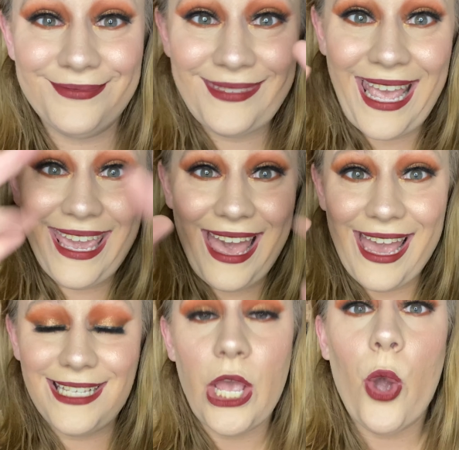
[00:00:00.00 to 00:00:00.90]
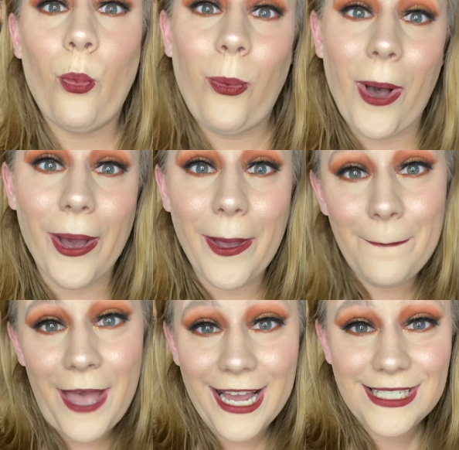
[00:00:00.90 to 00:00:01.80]
Hey guys, welcome
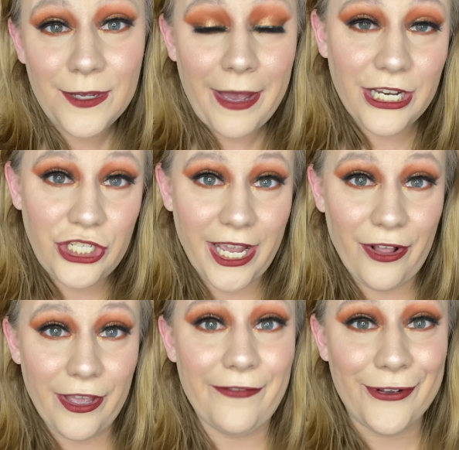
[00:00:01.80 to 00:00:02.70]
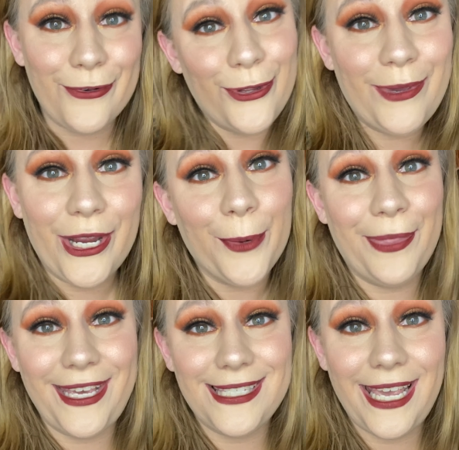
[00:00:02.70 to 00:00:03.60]
back to my channel. If you're new here,
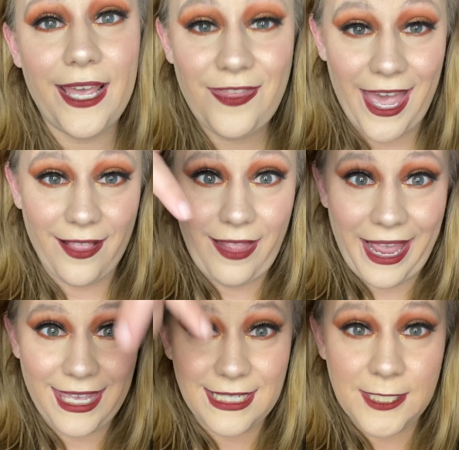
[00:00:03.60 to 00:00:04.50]
please hit that like and